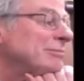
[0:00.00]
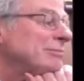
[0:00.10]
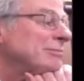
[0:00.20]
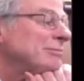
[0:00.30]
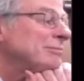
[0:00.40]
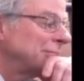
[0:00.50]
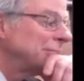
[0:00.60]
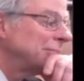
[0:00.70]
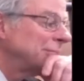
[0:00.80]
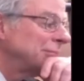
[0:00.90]

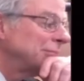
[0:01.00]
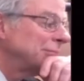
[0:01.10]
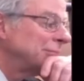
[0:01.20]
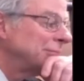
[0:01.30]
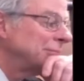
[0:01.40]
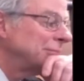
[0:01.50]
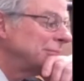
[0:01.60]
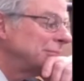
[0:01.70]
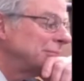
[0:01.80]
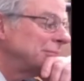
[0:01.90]

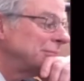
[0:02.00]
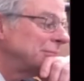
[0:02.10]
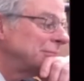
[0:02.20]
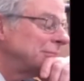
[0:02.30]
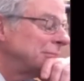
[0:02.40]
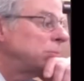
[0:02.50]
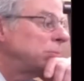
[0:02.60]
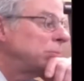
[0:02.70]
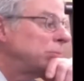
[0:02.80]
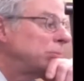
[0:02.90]

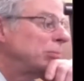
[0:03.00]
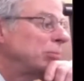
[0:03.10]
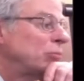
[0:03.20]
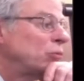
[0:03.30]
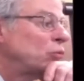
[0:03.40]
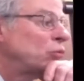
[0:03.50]
[no speech]